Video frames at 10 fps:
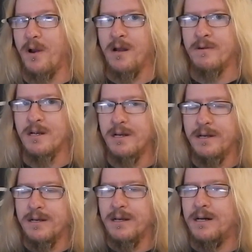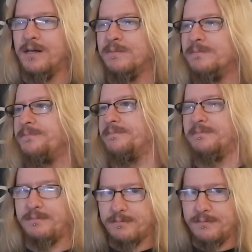whatever. Um,
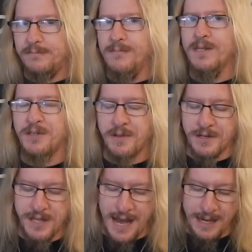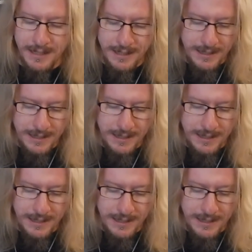so there's that.